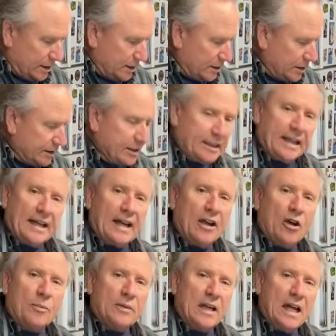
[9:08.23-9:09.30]
Once again, I
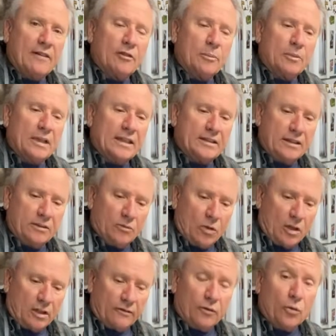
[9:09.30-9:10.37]
hope you have a blessed and
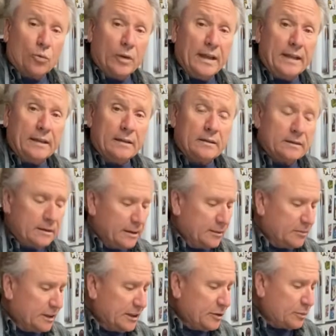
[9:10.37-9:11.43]
wonderful week.
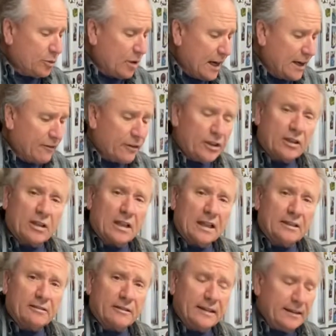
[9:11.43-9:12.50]
Please pray for your
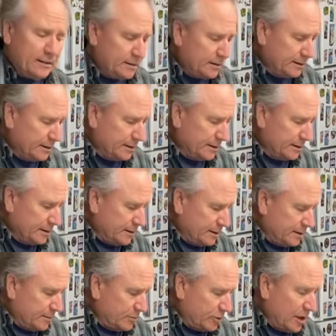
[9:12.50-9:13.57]
country.
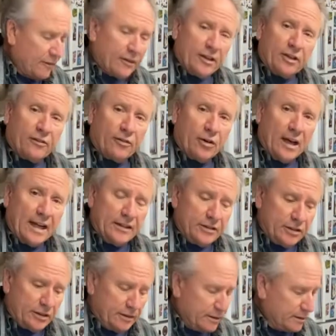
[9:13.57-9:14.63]
Pray for your
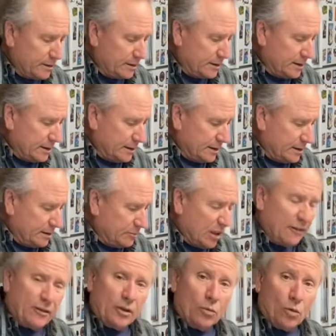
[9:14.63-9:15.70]
friends.
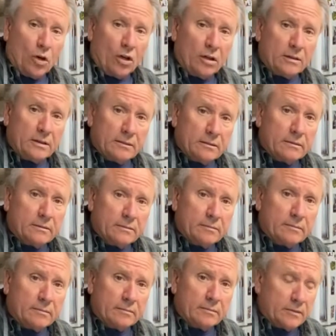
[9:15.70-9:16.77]
Pray for the world.
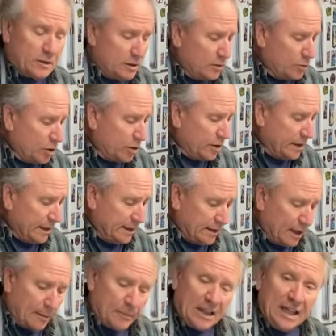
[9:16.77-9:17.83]
We're in
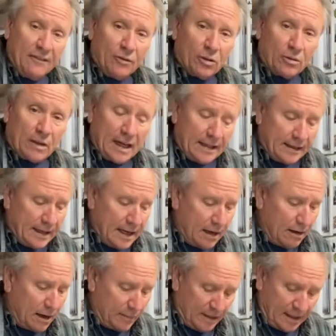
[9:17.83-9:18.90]
upheaval right
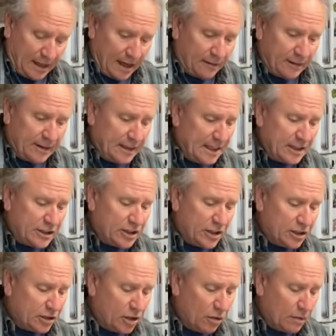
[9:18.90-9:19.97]
now. I mean, everything's
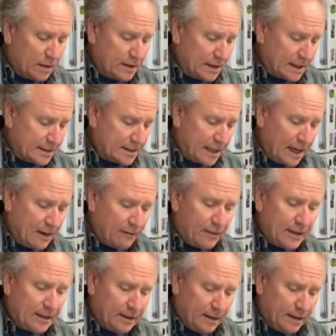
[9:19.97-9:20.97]
just going nuts. Every